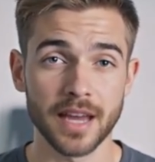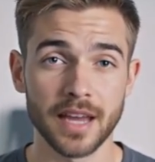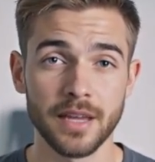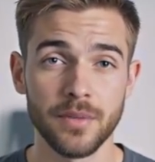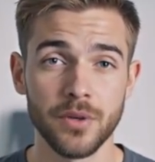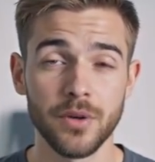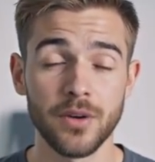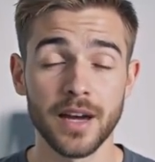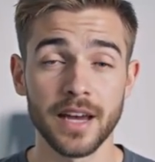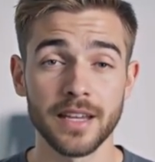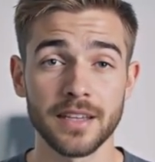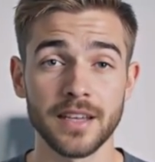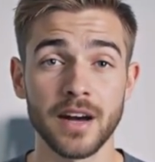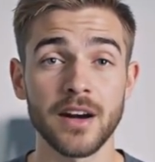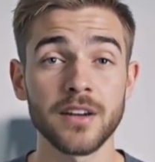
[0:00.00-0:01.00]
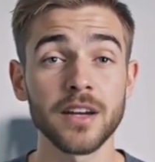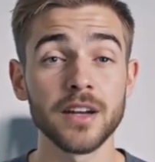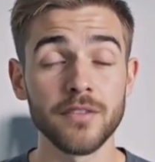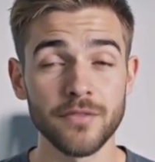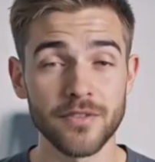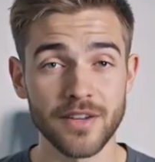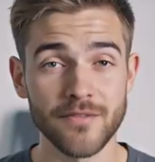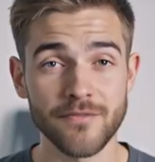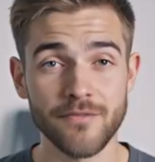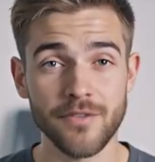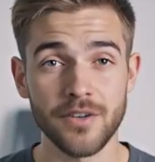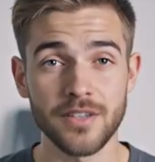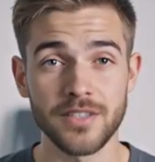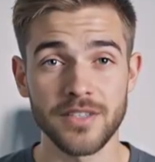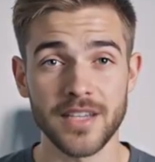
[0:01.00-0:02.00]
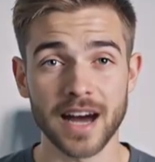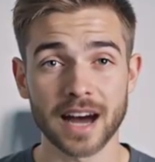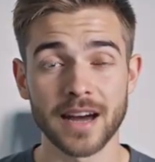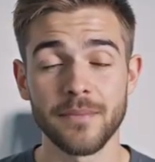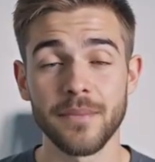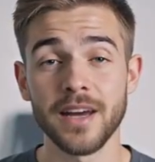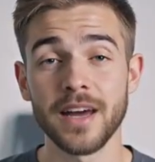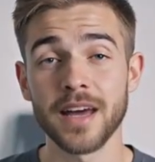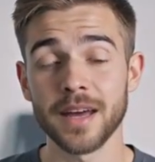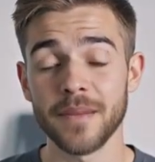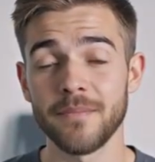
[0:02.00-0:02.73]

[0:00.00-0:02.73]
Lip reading: And if you're hanging out here for the first time,